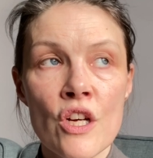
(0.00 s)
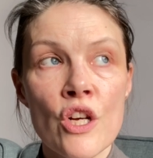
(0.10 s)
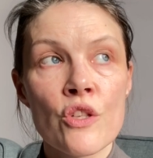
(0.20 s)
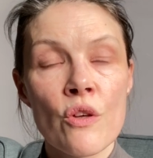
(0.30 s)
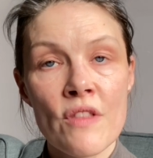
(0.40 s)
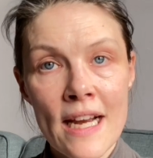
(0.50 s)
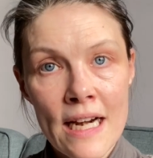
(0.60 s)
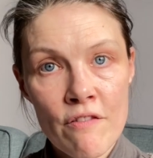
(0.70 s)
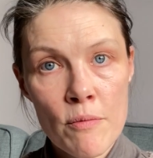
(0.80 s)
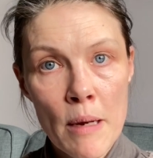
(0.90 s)
So then I
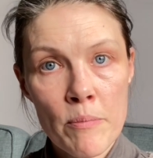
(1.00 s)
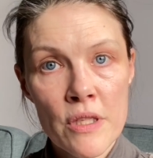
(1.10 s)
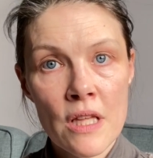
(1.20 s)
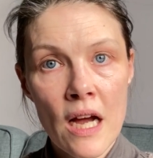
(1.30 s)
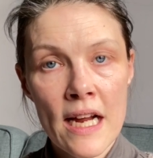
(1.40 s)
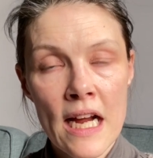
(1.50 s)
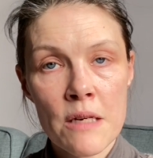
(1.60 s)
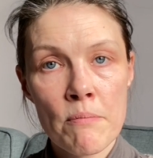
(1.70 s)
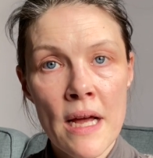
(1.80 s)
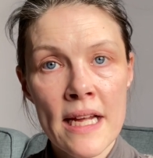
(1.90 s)
remembered that I had
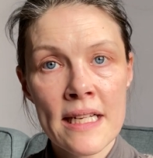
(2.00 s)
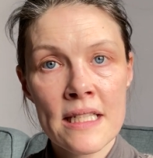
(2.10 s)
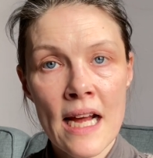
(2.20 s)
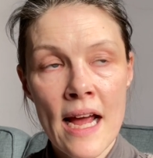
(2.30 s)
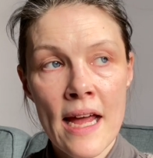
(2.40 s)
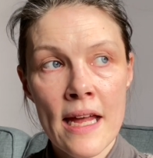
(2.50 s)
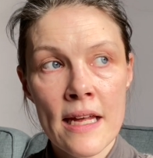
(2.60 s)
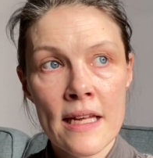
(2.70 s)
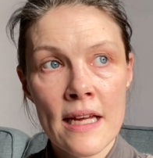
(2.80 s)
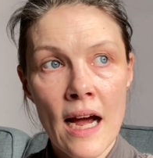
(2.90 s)
made
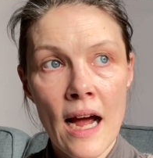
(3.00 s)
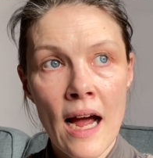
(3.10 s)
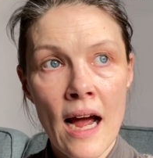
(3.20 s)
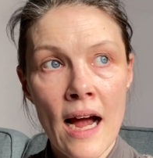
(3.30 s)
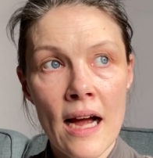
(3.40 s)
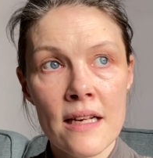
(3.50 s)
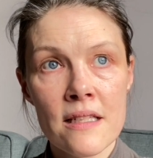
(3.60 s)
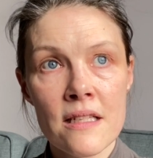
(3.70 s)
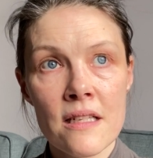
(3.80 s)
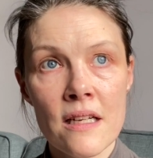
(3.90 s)
a
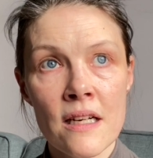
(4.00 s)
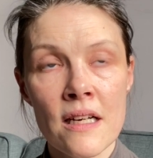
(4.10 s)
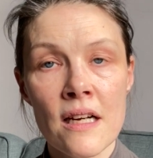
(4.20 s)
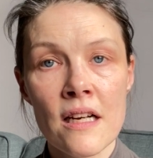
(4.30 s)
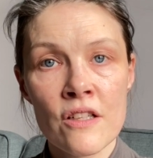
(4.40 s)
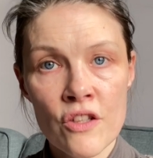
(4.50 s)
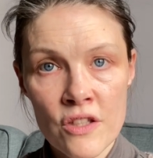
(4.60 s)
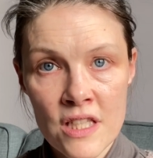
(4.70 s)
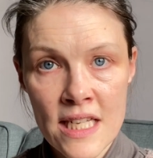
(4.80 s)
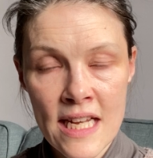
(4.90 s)
hat, another
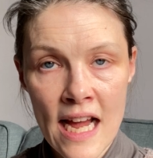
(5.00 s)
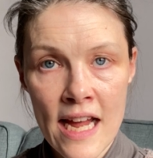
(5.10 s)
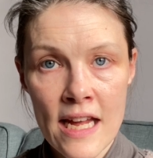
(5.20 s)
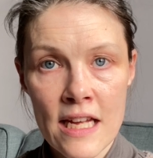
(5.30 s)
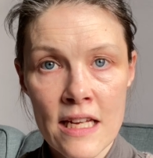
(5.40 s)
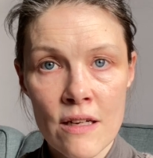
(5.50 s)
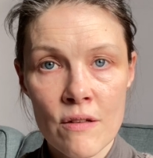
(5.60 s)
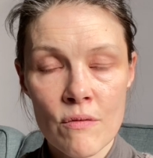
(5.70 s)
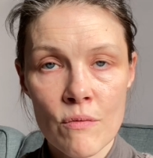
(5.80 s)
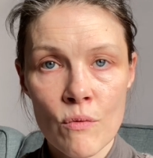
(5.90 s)
DK
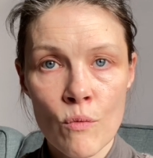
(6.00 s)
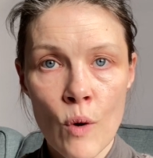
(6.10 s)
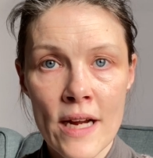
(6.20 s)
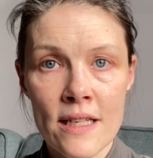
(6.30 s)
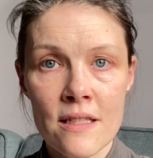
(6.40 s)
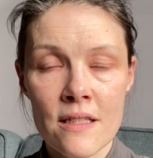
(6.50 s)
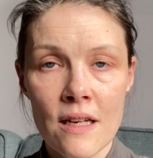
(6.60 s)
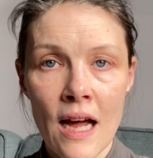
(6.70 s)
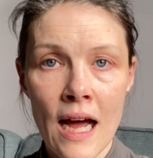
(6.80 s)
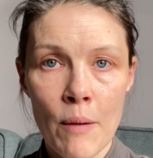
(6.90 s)
weight
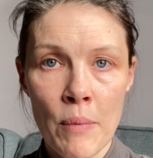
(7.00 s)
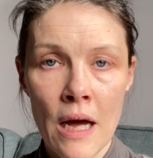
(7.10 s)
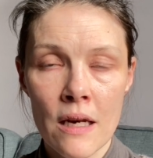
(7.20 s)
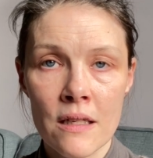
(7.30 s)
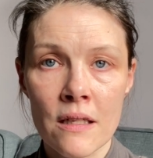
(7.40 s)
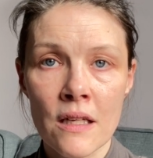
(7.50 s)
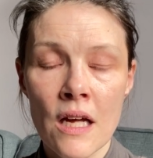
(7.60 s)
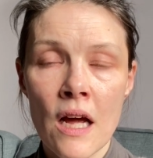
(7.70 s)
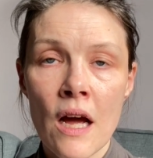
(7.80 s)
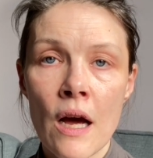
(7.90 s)
hat pattern,
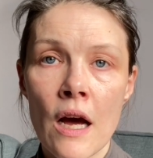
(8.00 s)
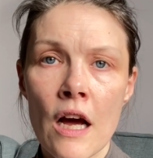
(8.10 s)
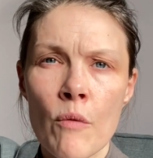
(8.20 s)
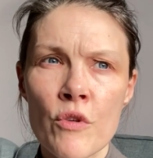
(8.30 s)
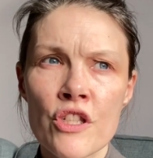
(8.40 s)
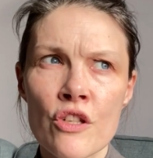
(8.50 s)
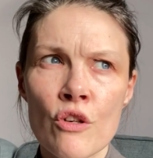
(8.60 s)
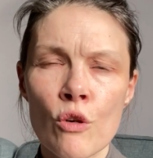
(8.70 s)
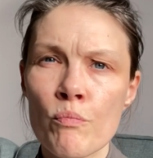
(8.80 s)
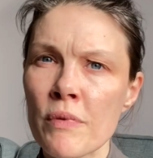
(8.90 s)
which is
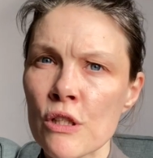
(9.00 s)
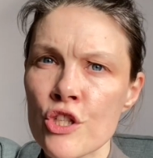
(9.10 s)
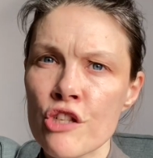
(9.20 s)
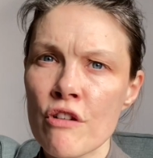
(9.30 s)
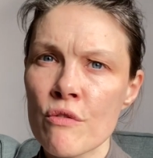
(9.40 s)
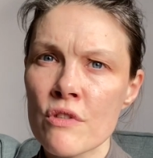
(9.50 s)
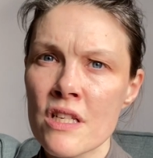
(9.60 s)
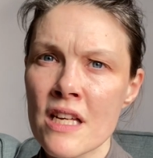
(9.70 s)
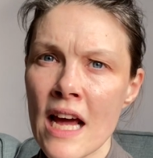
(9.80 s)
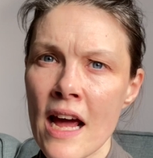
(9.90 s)
called Build Your Own
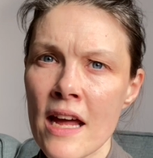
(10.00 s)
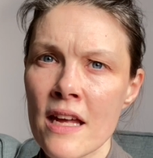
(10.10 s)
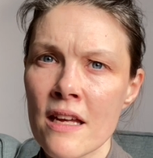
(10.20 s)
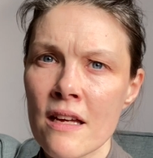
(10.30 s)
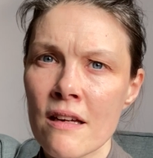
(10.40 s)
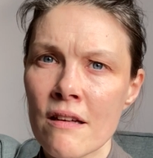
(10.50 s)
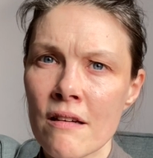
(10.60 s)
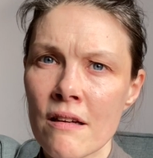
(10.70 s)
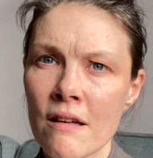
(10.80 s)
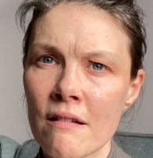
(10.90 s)
DK
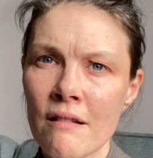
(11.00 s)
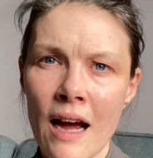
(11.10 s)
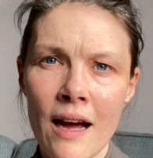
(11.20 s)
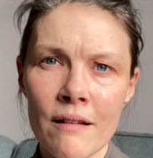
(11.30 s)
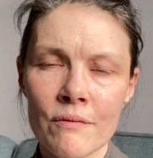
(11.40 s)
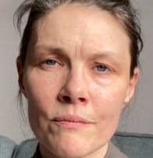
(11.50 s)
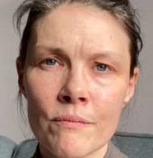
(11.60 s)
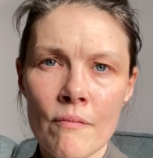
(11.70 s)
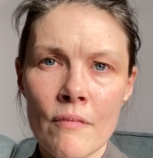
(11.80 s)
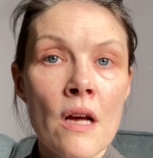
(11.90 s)
hat.
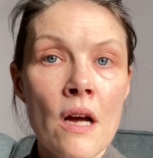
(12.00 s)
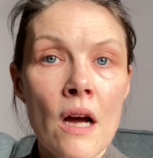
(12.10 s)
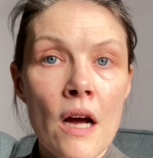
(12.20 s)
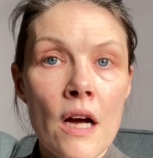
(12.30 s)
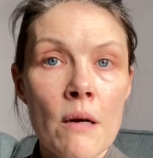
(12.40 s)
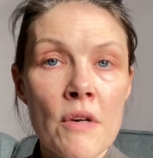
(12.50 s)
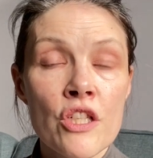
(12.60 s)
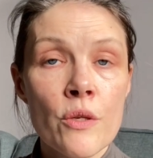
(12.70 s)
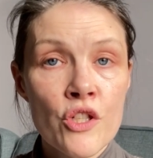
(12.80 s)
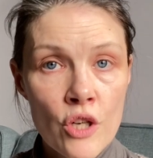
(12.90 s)
And
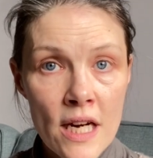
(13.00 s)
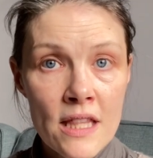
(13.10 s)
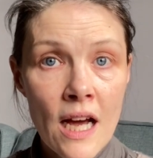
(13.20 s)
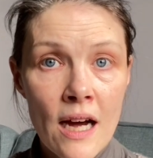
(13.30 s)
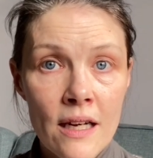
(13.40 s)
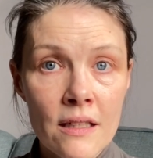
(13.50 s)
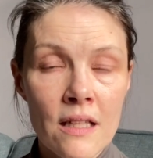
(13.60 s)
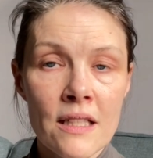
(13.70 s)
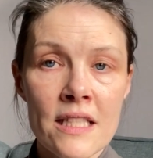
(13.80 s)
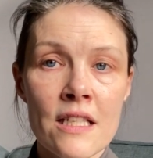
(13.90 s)
so I tried that,
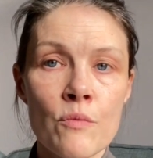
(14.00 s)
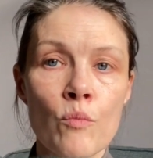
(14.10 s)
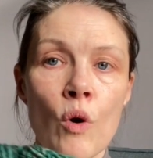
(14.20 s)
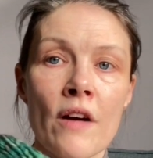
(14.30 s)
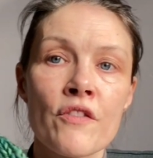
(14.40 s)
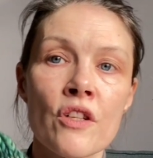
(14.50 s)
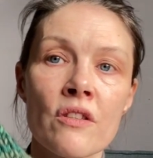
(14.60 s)
and this is what I've done